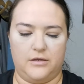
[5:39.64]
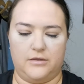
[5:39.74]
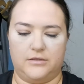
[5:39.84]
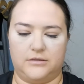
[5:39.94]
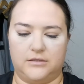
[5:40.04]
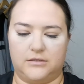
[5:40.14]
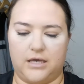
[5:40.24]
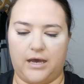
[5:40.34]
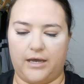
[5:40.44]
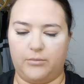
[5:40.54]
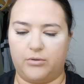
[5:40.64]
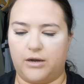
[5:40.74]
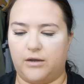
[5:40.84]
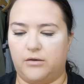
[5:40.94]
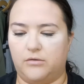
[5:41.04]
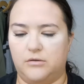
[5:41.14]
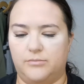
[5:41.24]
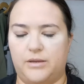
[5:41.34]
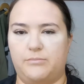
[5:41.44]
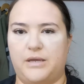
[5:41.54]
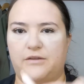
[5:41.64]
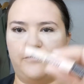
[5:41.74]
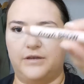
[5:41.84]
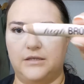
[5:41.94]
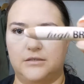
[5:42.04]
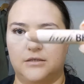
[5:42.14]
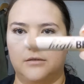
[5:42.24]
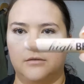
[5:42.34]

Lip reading: this is the Highbrow by Benefit.